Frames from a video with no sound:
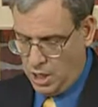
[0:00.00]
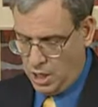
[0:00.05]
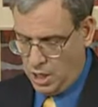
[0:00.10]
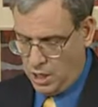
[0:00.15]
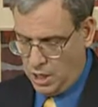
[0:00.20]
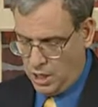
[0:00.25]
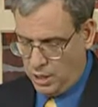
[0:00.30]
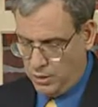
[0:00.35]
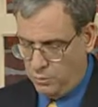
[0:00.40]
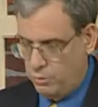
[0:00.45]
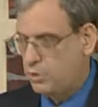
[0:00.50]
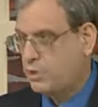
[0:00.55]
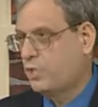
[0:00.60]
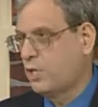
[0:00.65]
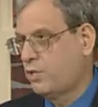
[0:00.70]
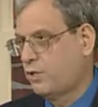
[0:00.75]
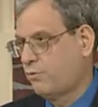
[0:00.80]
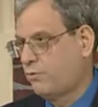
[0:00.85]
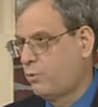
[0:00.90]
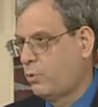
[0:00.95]
I do
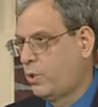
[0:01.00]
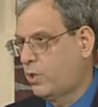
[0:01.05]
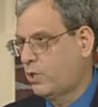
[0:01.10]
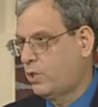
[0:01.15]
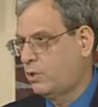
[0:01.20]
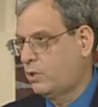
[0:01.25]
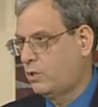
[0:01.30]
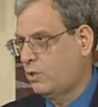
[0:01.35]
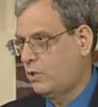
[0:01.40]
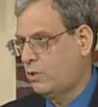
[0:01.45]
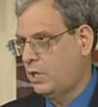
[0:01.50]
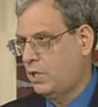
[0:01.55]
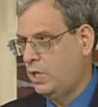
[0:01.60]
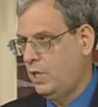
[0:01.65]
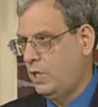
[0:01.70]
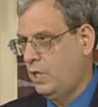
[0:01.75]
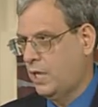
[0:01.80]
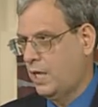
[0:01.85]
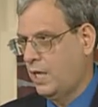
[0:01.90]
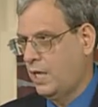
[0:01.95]
extensive work in
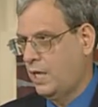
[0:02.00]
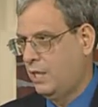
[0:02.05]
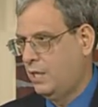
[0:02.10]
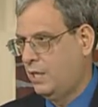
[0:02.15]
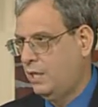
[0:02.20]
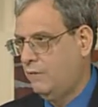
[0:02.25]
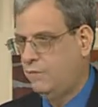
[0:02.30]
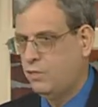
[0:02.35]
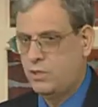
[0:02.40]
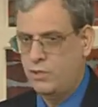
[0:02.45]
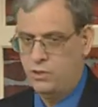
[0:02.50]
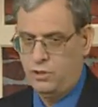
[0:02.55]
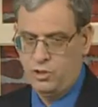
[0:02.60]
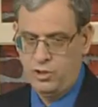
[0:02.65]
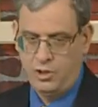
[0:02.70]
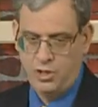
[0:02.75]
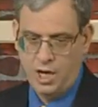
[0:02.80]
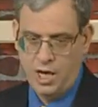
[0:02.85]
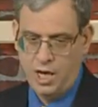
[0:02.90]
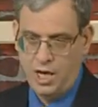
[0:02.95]
Turkey, and even to
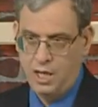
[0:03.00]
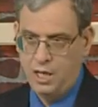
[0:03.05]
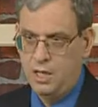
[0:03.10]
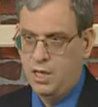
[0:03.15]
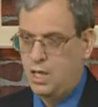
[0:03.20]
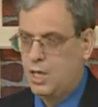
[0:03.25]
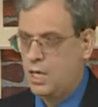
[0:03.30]
this day,